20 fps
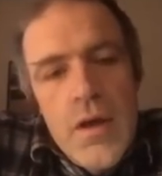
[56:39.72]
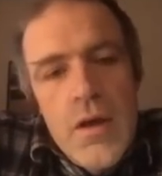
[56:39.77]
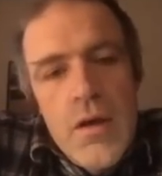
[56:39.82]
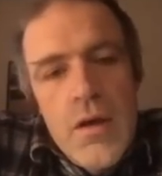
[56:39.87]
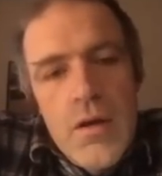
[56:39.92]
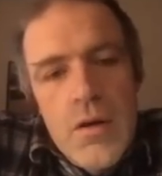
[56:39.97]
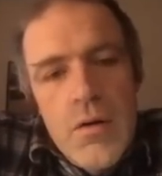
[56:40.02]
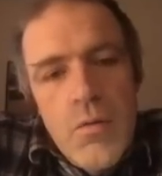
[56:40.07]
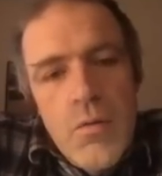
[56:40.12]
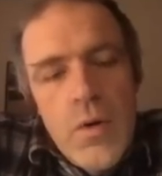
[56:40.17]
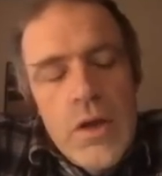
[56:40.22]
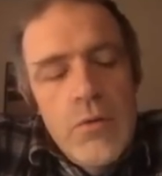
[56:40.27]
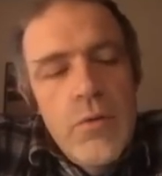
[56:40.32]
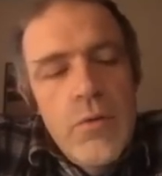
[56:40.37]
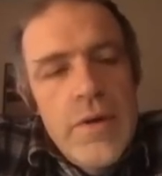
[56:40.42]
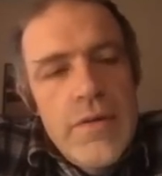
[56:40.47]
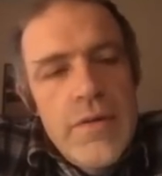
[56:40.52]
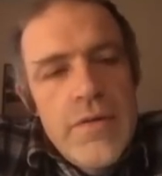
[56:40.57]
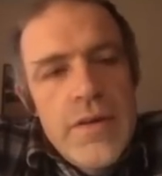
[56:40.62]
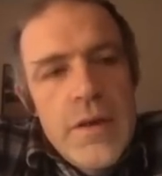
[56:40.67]
When
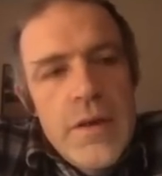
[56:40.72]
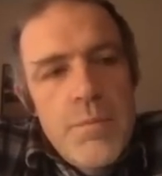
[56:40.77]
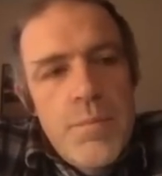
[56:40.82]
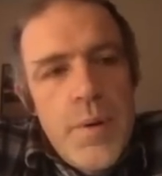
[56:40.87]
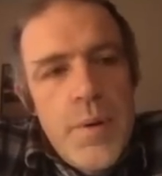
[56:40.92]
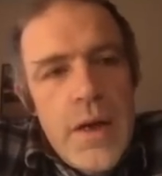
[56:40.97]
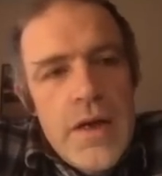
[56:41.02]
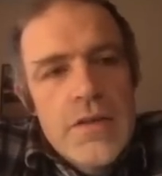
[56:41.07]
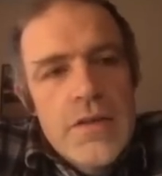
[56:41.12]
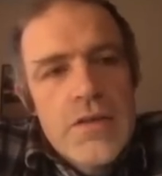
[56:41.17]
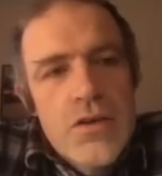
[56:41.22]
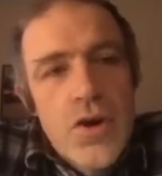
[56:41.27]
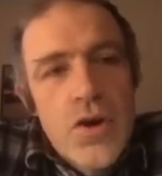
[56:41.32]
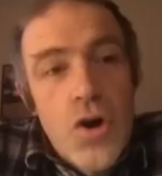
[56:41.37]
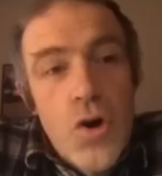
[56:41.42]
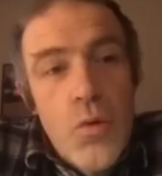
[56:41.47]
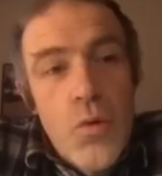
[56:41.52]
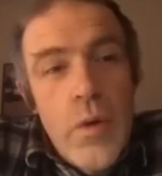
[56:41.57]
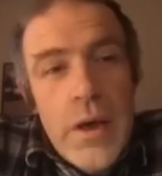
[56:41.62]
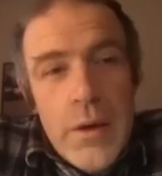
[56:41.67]
we see plants
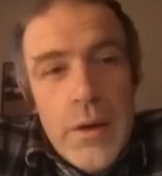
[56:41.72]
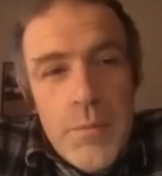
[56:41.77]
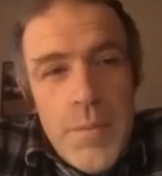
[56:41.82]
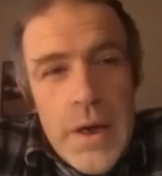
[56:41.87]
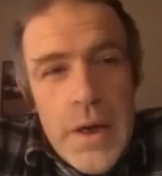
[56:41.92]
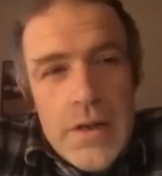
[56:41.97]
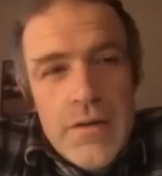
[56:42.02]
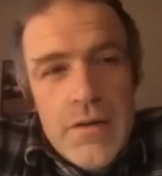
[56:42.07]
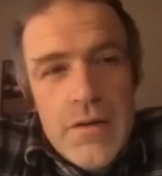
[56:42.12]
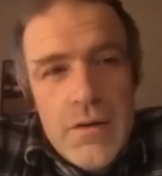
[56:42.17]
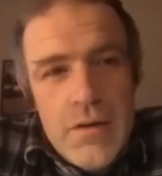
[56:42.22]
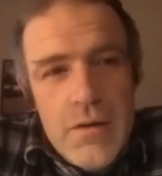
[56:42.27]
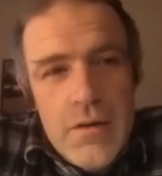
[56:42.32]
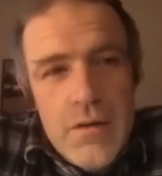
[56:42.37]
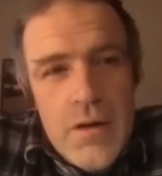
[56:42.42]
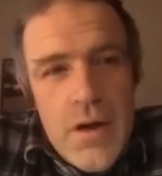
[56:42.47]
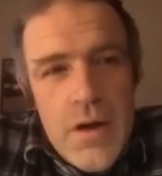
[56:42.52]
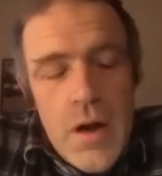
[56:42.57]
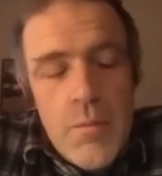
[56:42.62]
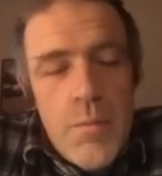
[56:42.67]
growing better
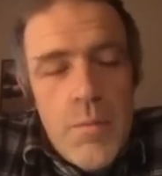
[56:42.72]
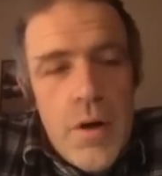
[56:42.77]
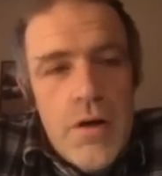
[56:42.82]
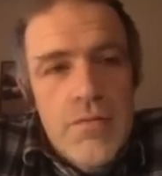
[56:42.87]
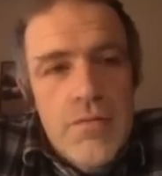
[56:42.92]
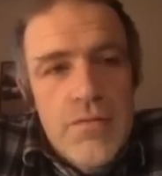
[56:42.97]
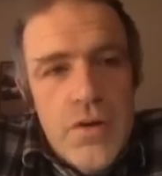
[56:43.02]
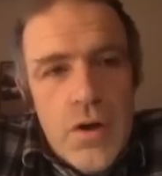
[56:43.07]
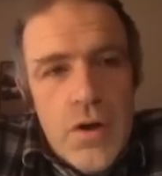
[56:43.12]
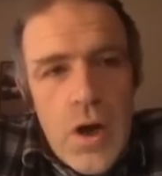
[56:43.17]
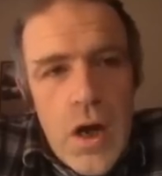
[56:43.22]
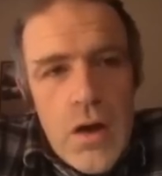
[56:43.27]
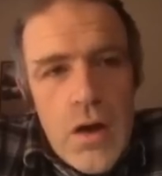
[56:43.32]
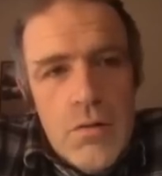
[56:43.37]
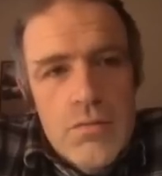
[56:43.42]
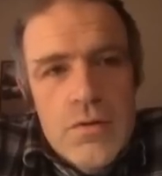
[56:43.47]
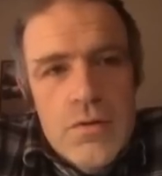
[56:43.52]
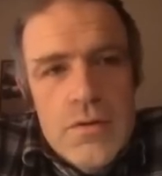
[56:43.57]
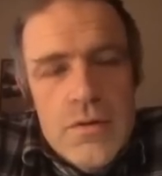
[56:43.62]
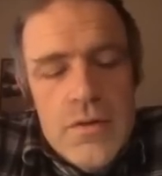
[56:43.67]
above the
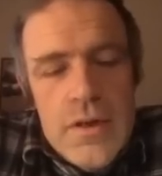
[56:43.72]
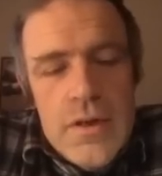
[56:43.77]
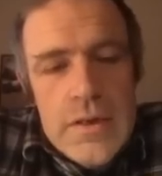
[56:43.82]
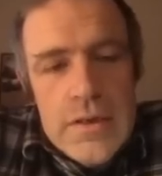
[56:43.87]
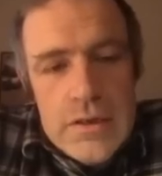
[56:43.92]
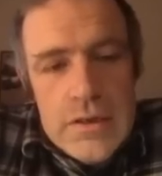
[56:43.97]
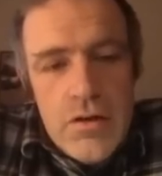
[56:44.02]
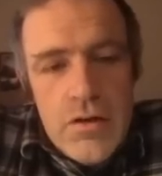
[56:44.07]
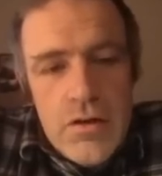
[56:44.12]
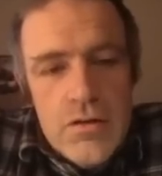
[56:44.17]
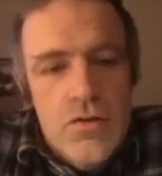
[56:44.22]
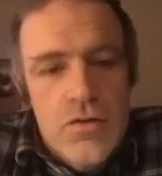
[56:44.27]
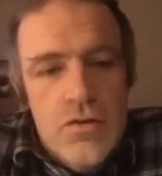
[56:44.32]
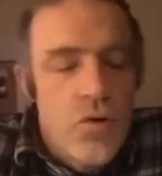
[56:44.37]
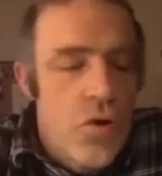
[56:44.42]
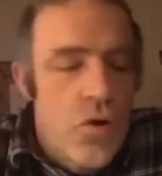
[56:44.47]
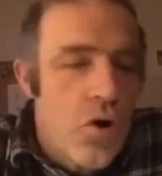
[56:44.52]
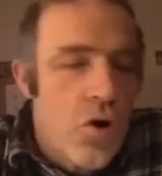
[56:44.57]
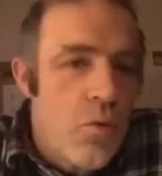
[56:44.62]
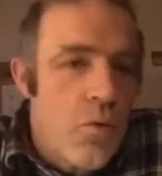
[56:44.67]
ground, it's also
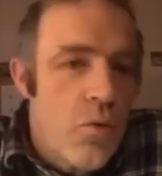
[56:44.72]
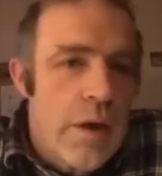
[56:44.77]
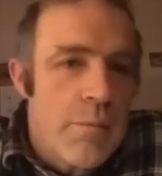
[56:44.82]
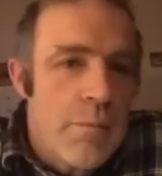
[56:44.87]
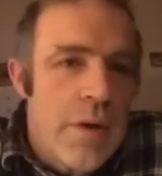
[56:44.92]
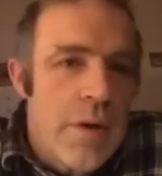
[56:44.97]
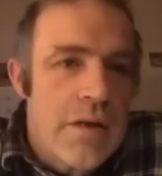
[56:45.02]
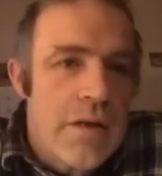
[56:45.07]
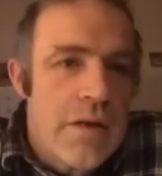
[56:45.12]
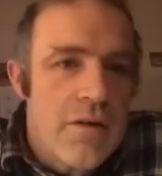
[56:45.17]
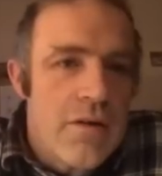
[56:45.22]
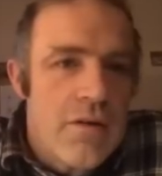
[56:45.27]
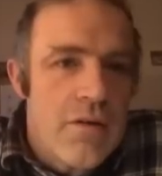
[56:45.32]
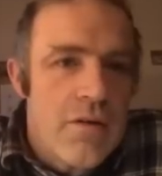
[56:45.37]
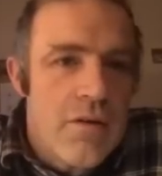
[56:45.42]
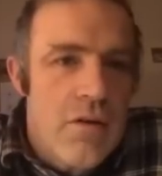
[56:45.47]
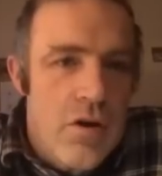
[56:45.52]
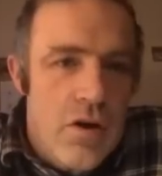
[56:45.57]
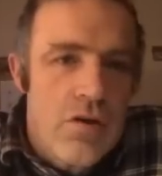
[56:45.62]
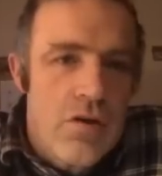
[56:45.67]
growing
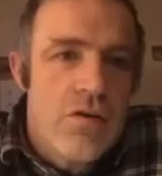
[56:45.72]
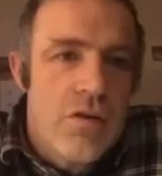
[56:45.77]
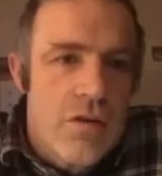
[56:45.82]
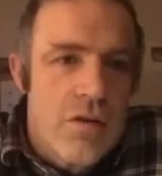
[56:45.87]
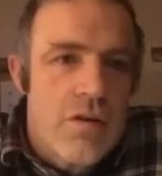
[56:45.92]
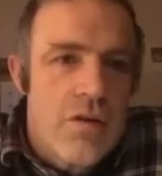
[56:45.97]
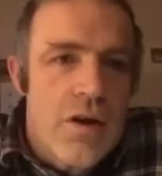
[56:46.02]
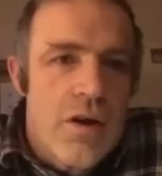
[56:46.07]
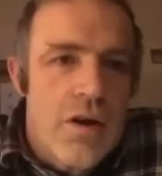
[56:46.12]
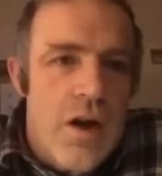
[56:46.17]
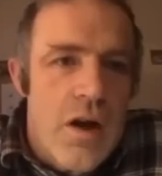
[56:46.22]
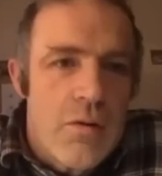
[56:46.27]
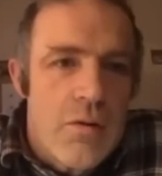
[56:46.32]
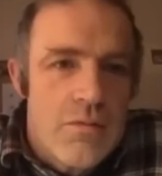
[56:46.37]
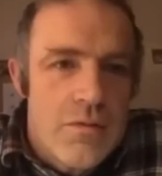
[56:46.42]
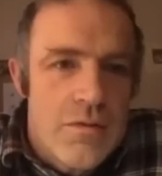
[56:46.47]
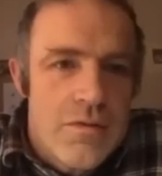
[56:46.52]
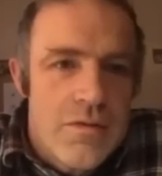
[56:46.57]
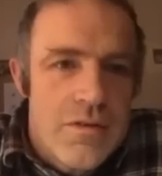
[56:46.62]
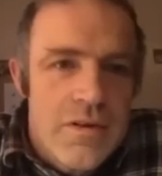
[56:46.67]
better under the
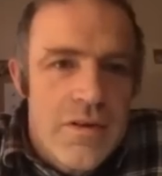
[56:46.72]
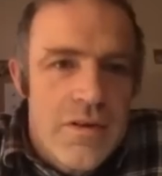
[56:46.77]
ground.